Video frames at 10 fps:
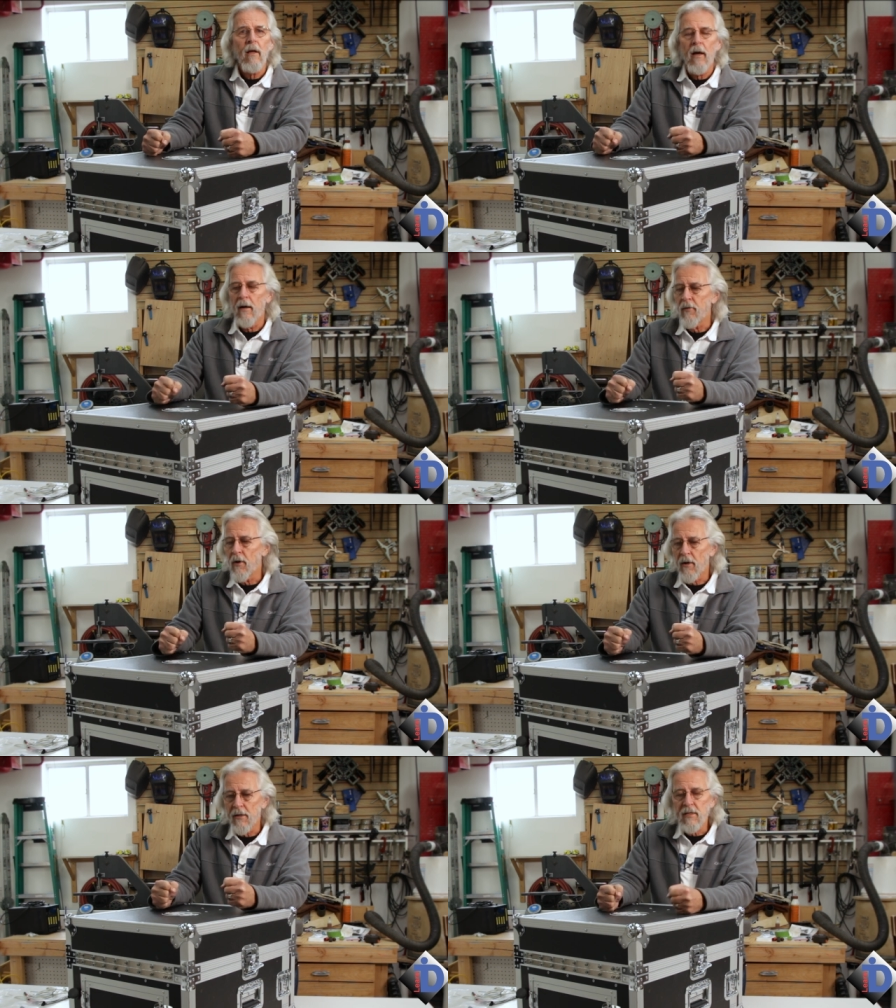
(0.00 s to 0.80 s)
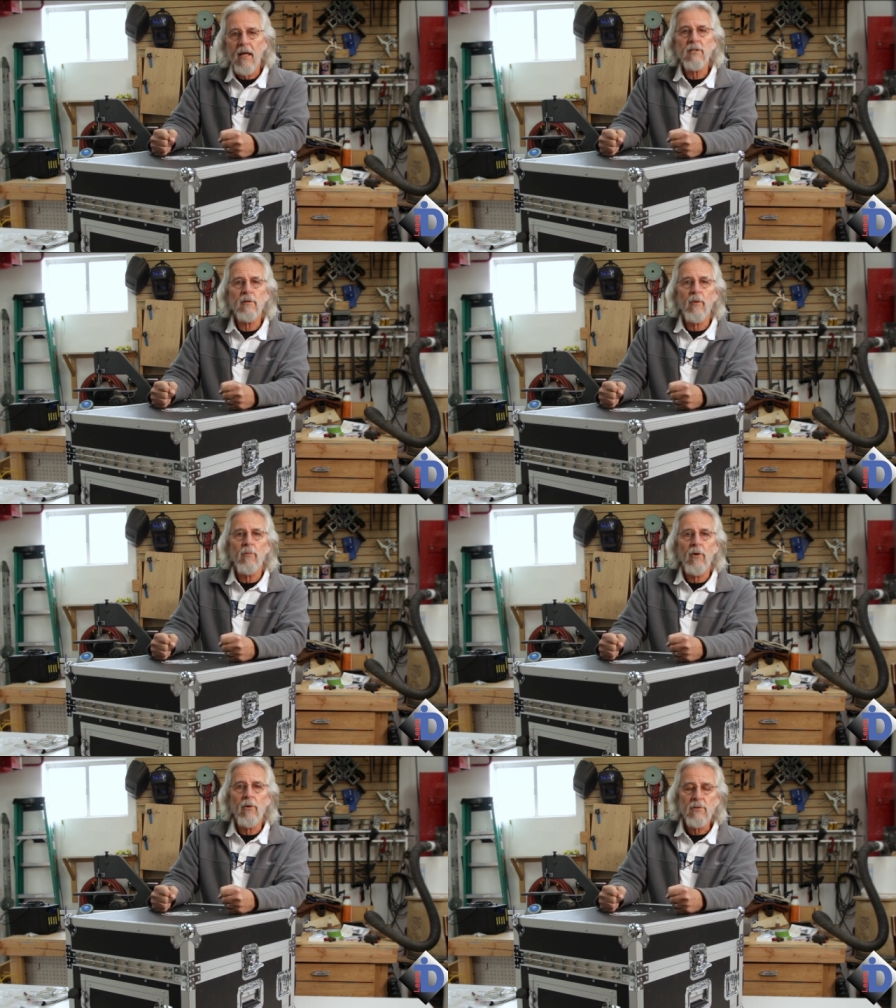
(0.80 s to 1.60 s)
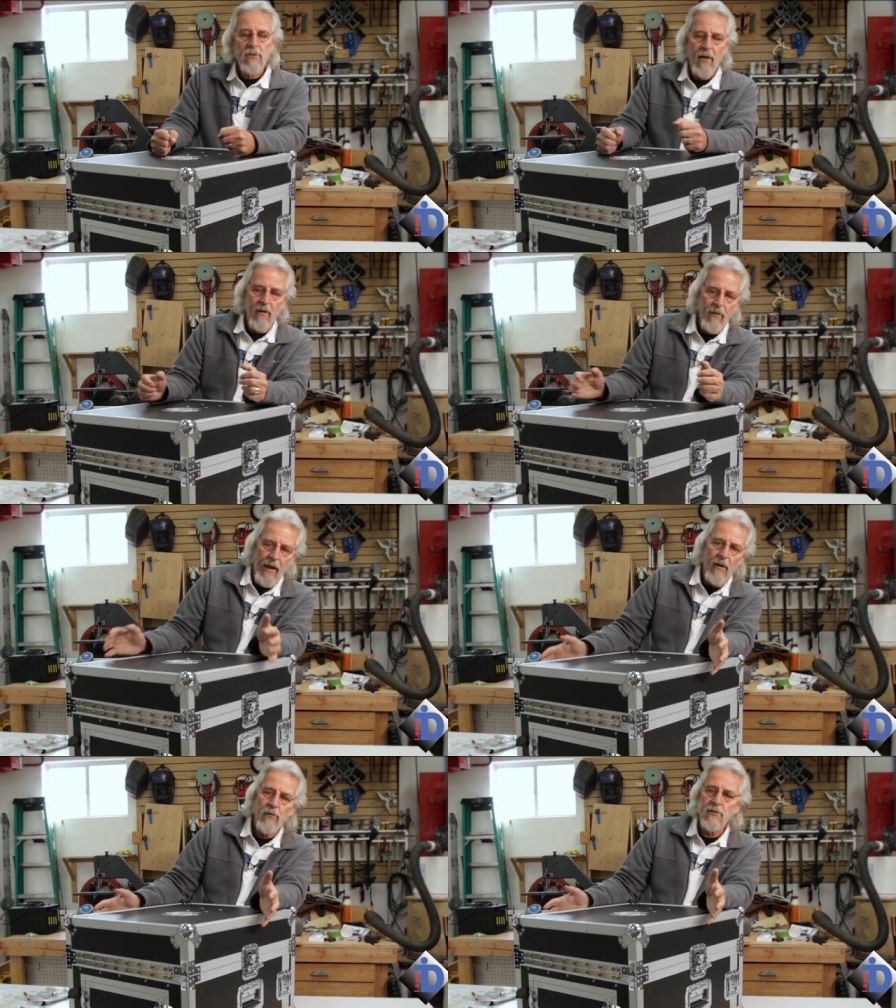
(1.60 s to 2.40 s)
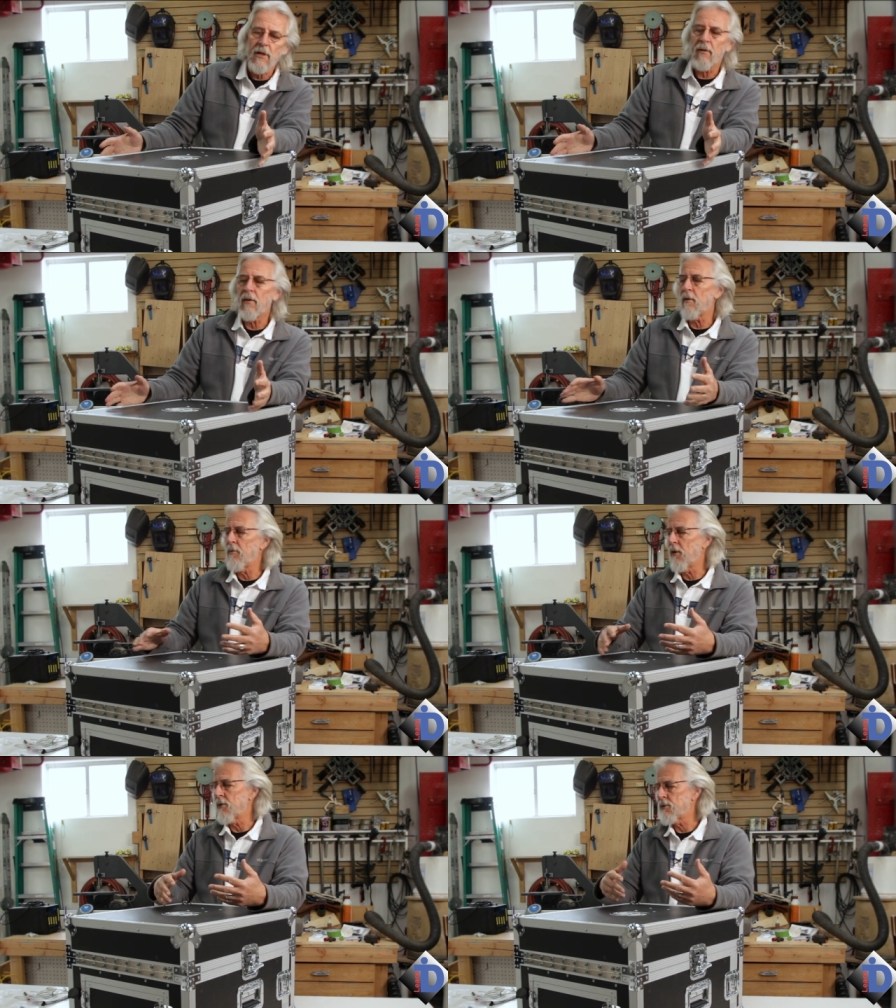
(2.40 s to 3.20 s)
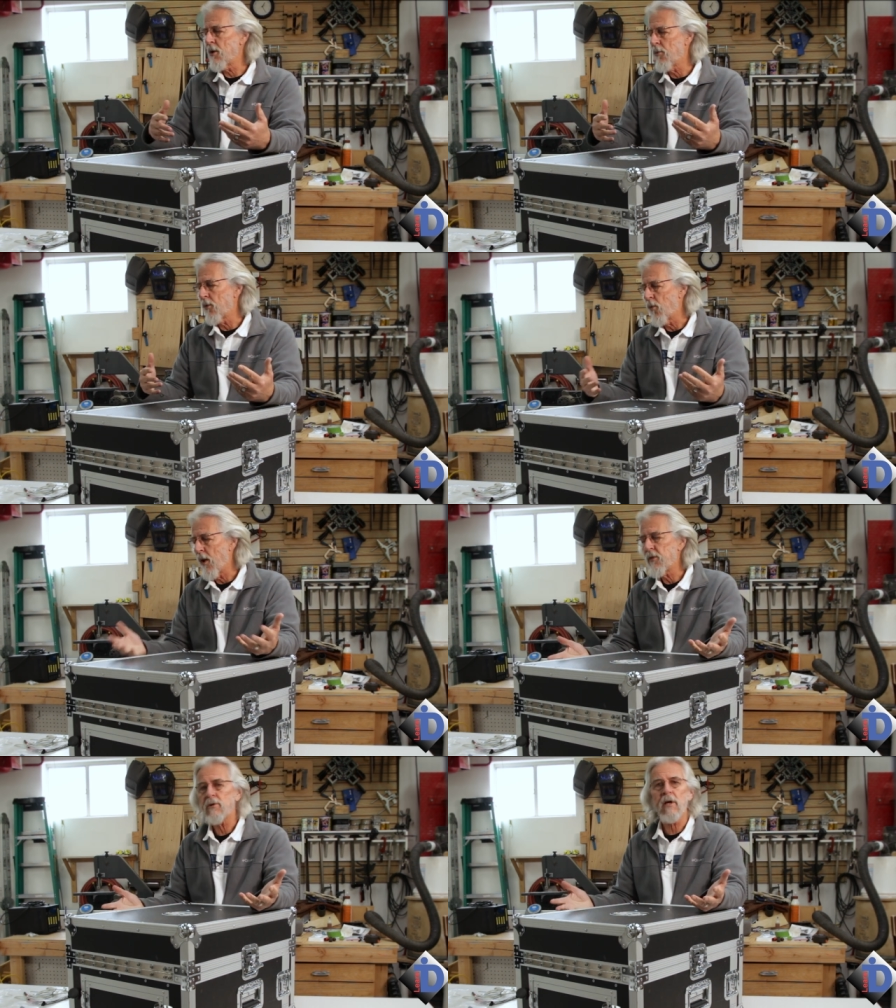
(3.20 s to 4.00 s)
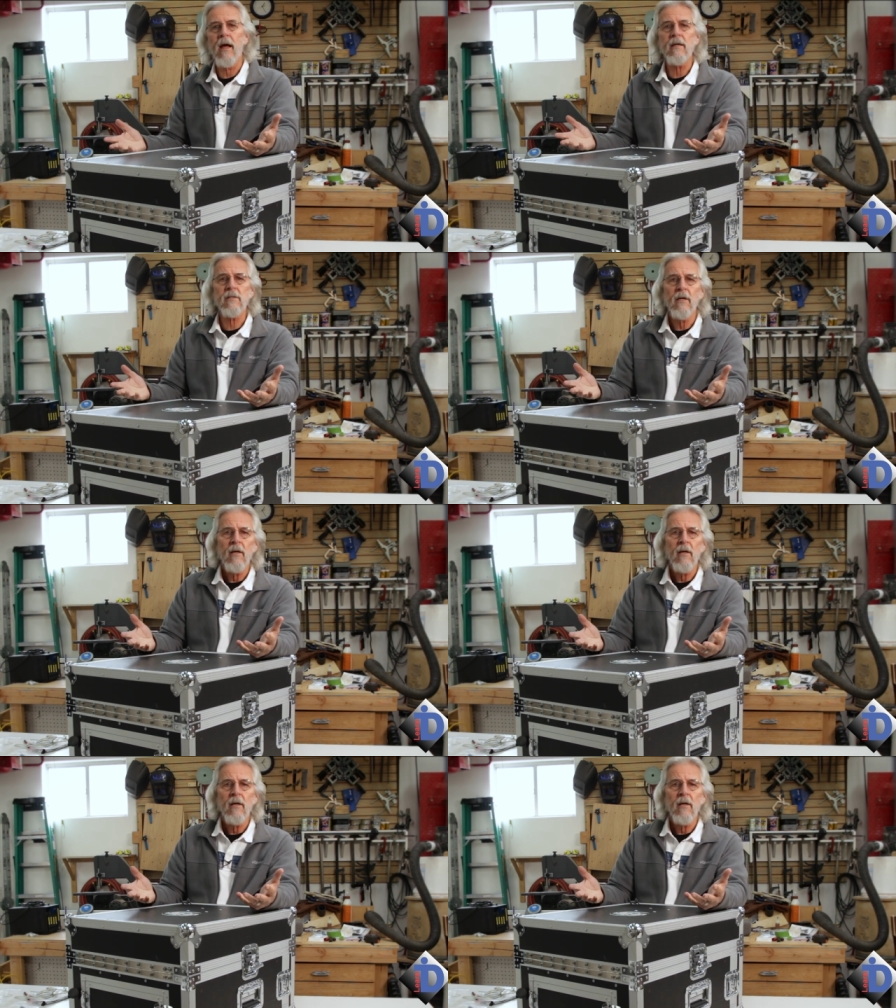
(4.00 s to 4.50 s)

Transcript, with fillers: Uh, they're going to take some abuse. They have handles on them. They're somewhat weather tight.